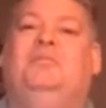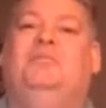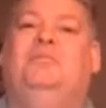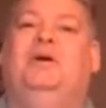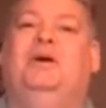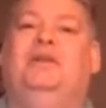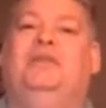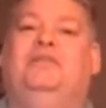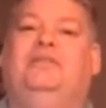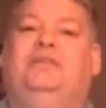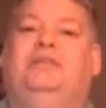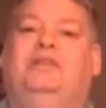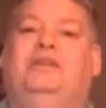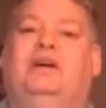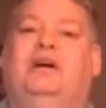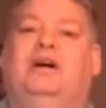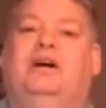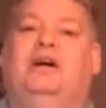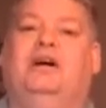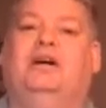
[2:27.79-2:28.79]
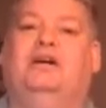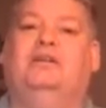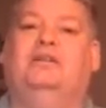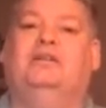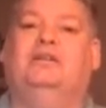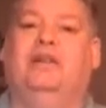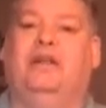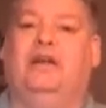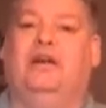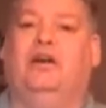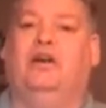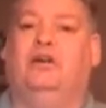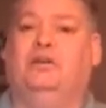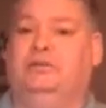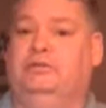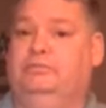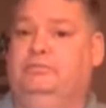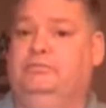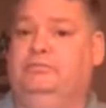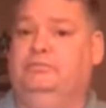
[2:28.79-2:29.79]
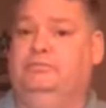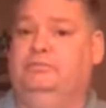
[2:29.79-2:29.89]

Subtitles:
but they are